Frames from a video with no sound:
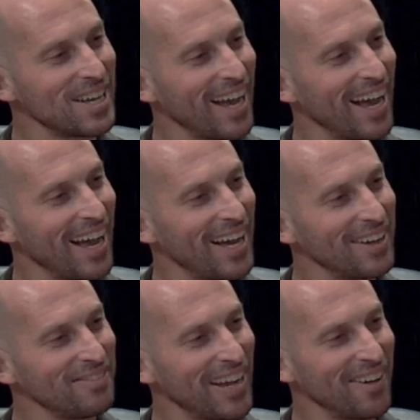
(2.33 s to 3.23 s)

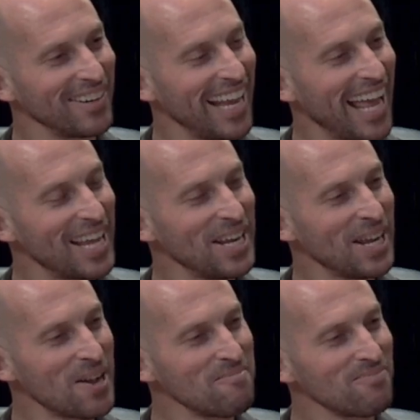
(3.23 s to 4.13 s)
Fountainhead,
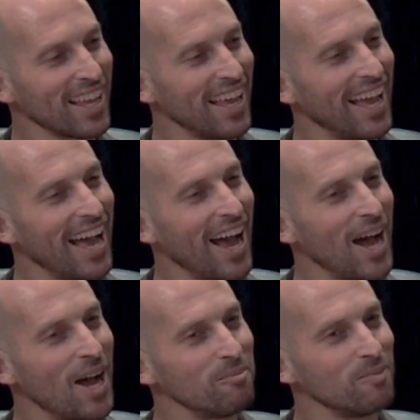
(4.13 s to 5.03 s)

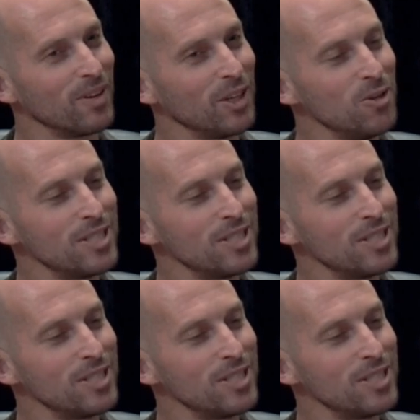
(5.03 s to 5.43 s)
you